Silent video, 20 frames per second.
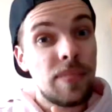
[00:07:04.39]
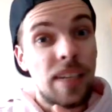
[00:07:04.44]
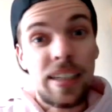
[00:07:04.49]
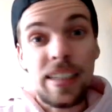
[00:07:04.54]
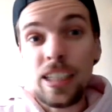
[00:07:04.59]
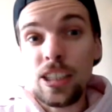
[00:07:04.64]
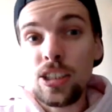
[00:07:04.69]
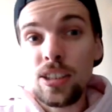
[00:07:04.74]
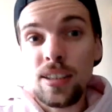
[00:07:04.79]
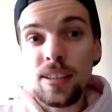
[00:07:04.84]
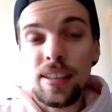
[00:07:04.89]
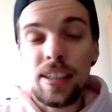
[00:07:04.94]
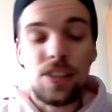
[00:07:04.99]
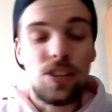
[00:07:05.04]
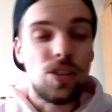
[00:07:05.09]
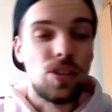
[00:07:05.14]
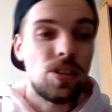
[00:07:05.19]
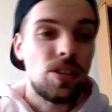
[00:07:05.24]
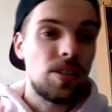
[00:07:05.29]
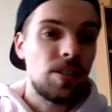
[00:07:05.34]
I guess
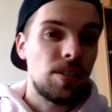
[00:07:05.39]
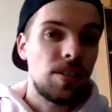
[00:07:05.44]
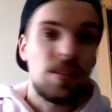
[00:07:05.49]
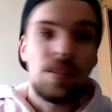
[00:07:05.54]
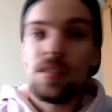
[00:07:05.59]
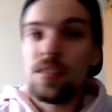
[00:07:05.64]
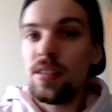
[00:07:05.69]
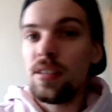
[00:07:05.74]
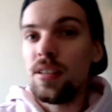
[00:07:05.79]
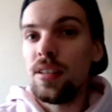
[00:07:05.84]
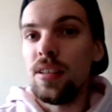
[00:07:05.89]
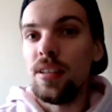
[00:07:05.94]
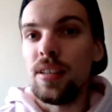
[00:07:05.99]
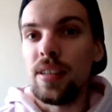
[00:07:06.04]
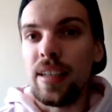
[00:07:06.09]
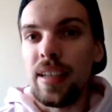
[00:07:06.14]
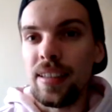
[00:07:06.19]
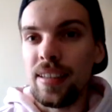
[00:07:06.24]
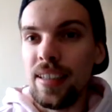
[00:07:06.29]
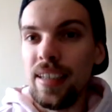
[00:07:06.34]
let's just
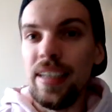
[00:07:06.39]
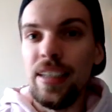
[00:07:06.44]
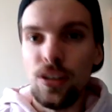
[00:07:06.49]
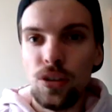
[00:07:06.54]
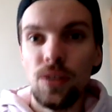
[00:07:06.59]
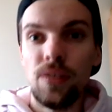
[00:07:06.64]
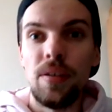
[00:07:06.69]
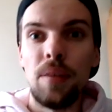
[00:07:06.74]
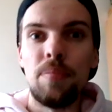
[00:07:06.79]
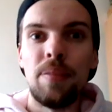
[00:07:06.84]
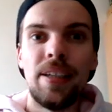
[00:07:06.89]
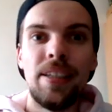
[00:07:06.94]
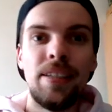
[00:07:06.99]
get into the